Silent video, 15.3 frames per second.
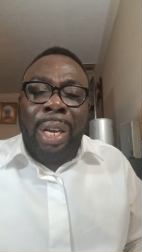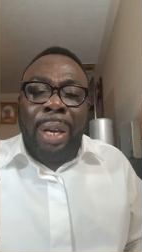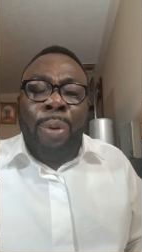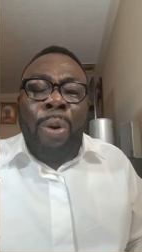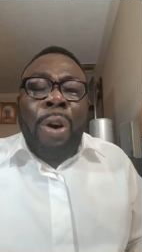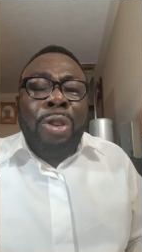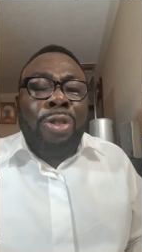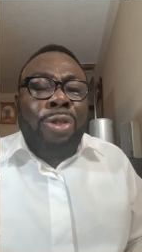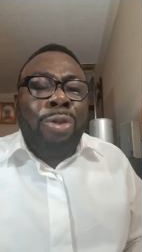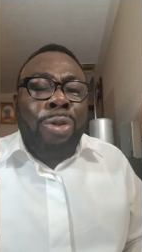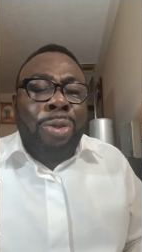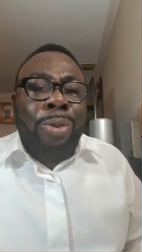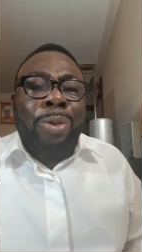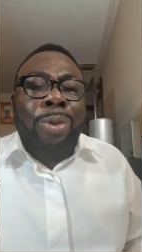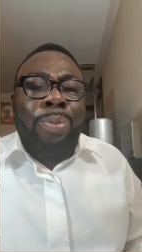wants
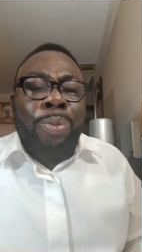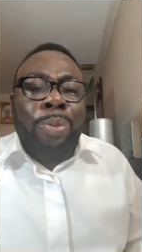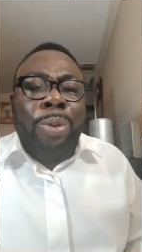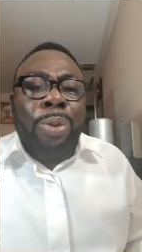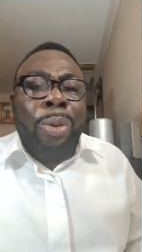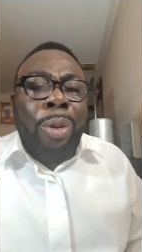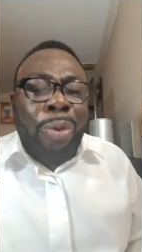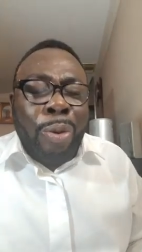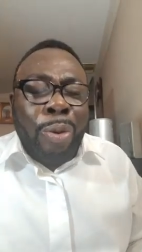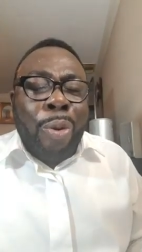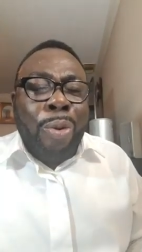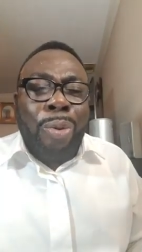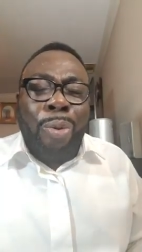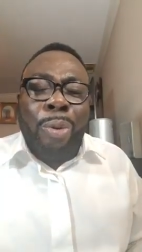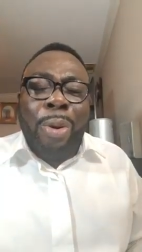to
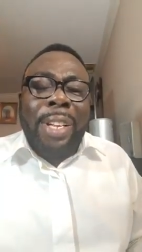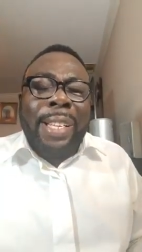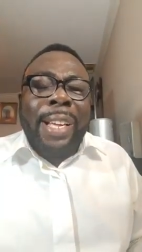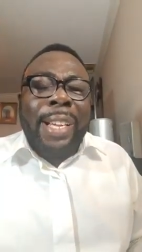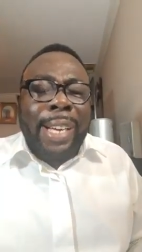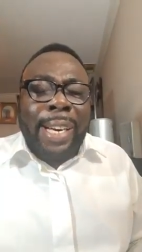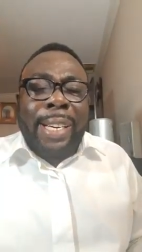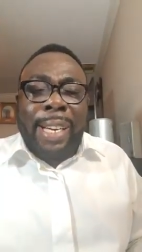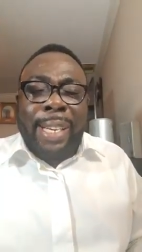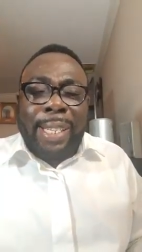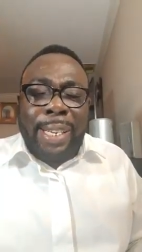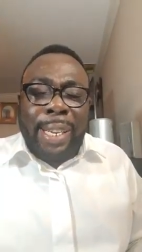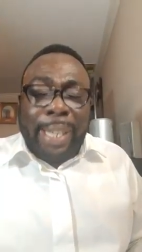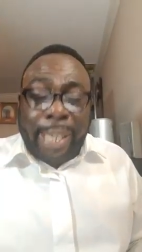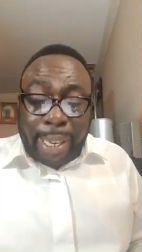know who is the greatest
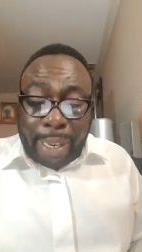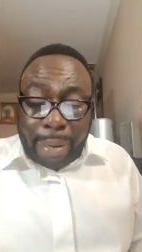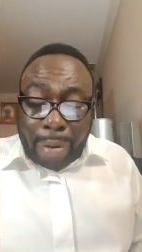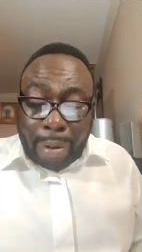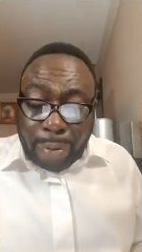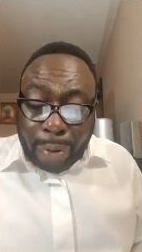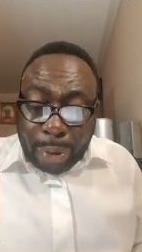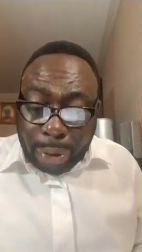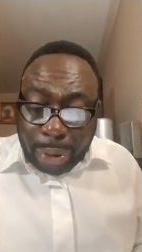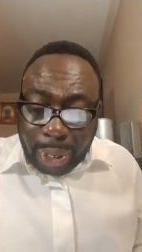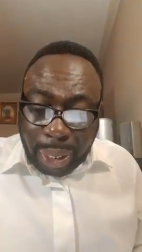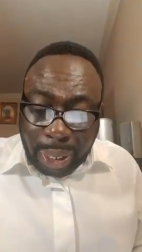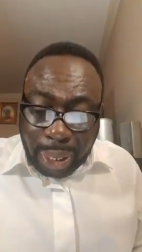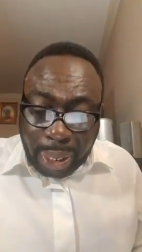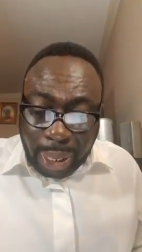in the kingdom of God.
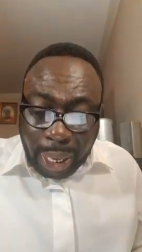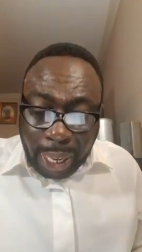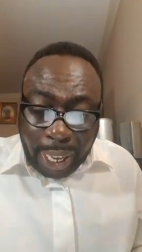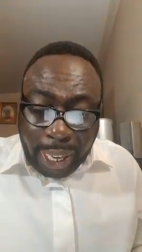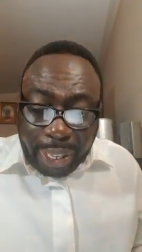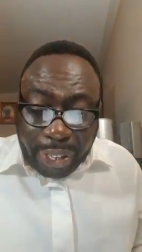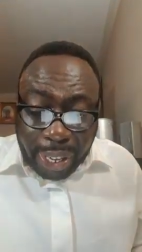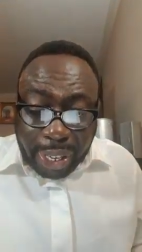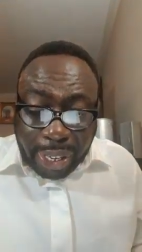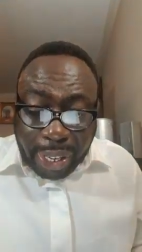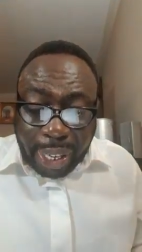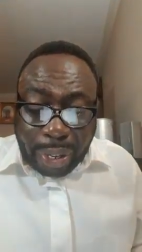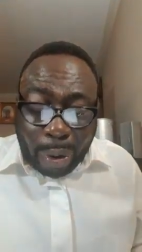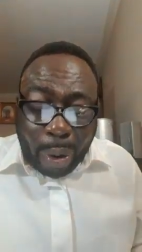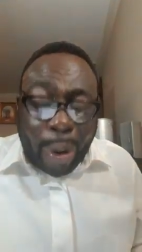And
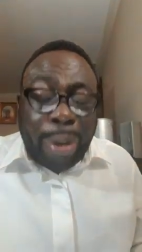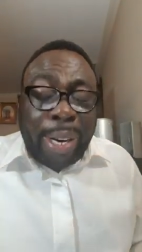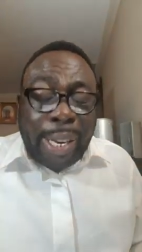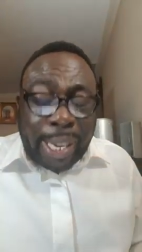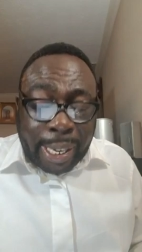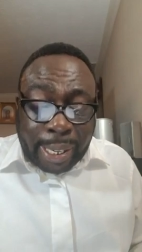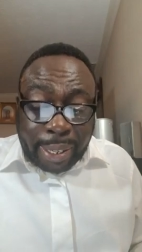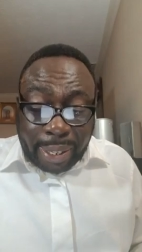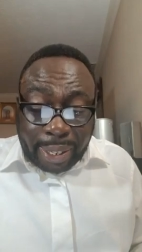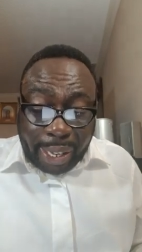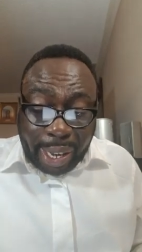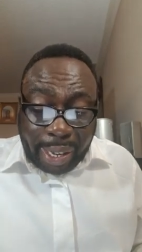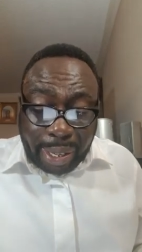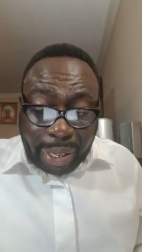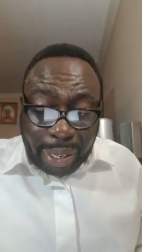Jesus called a little
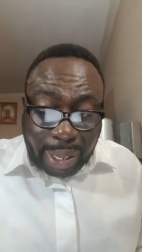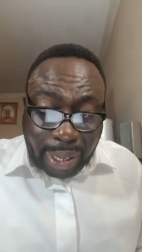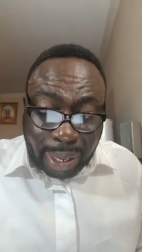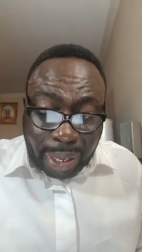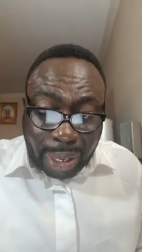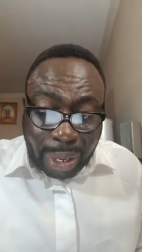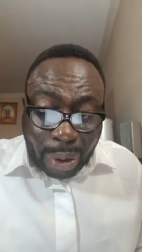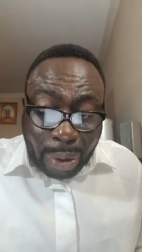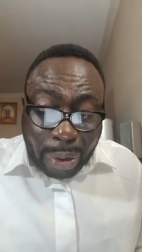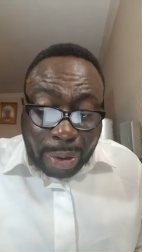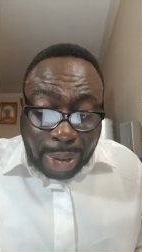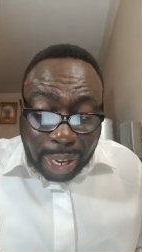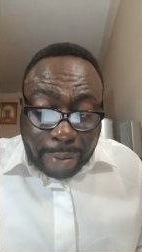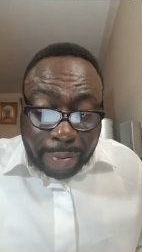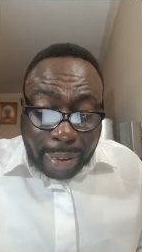child
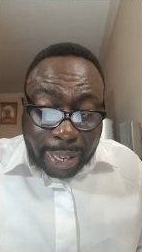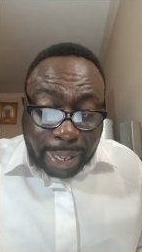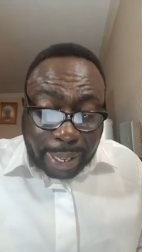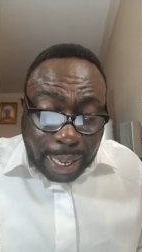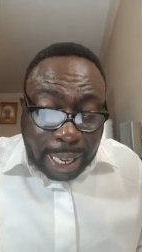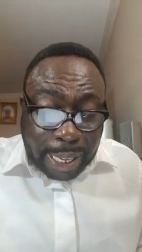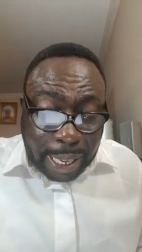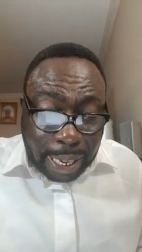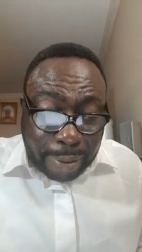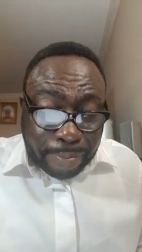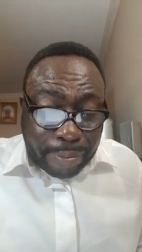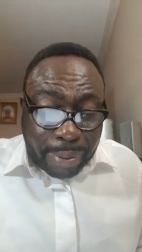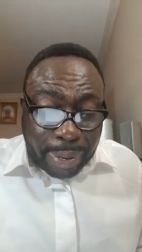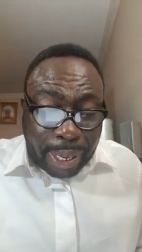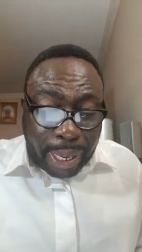unto him and set
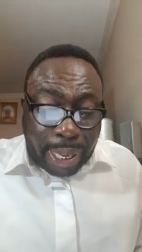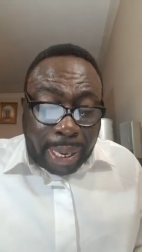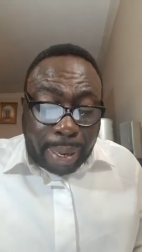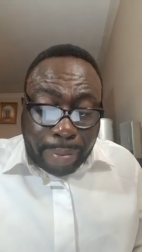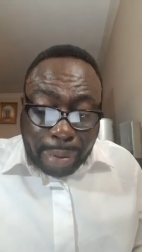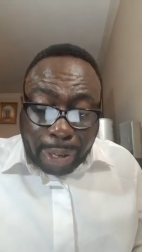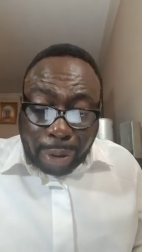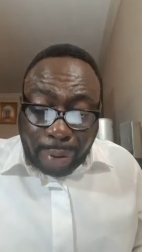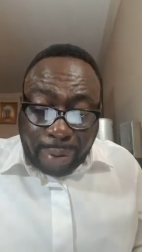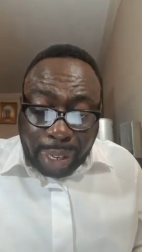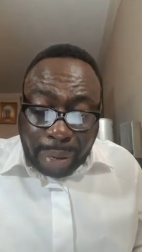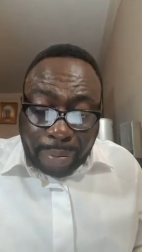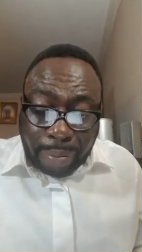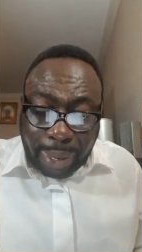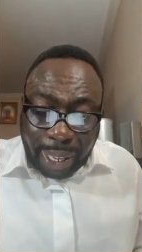him in the midst of
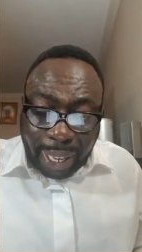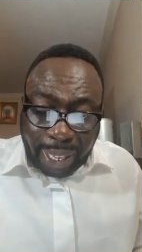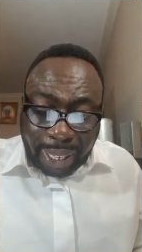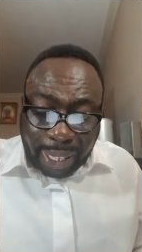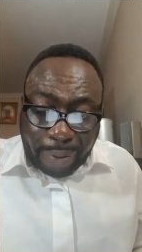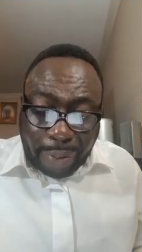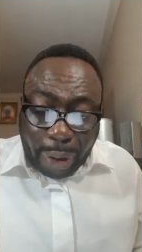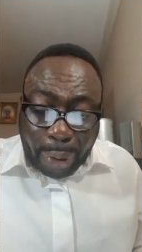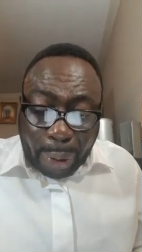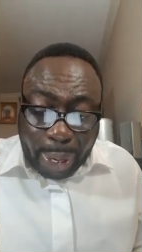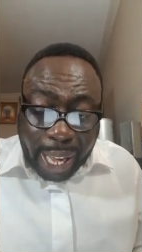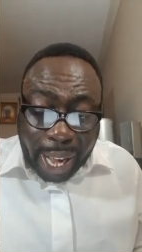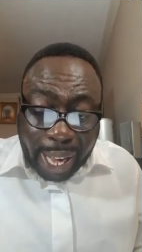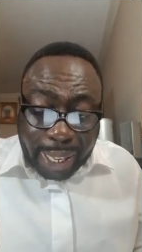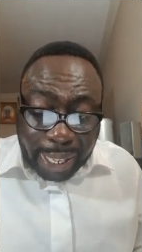them and said, Verily
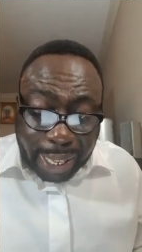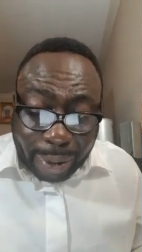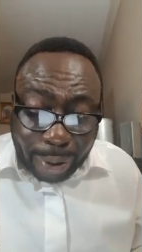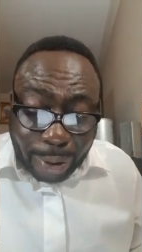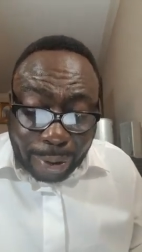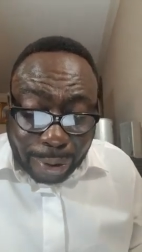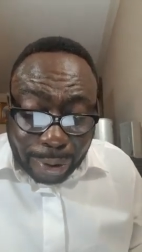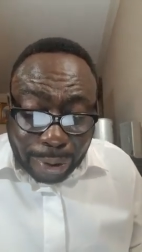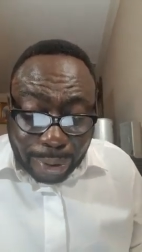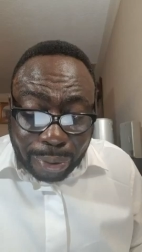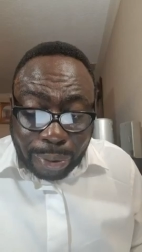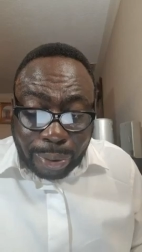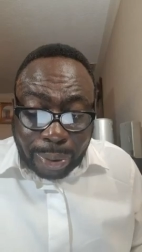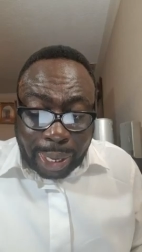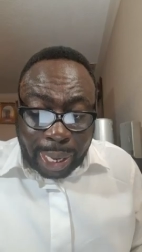I say unto you,
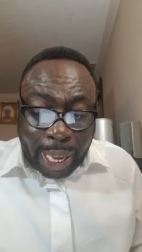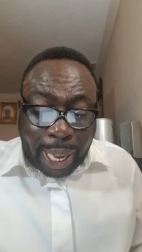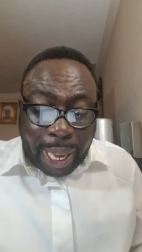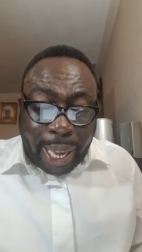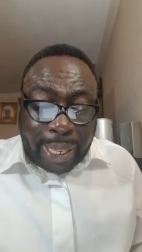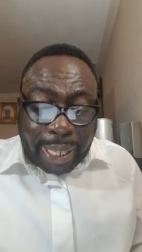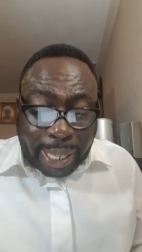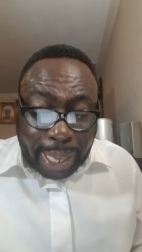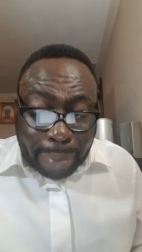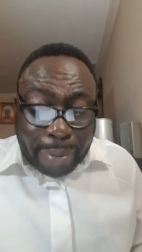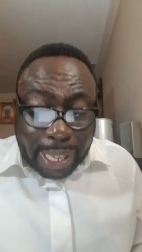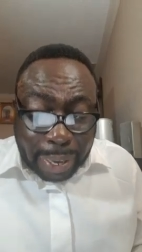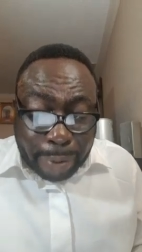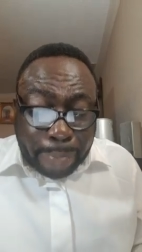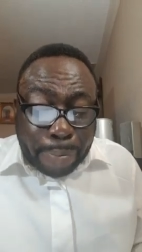except
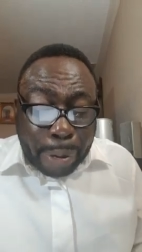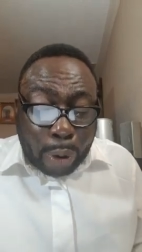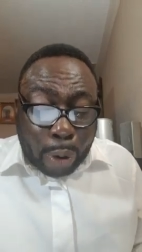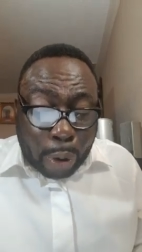ye be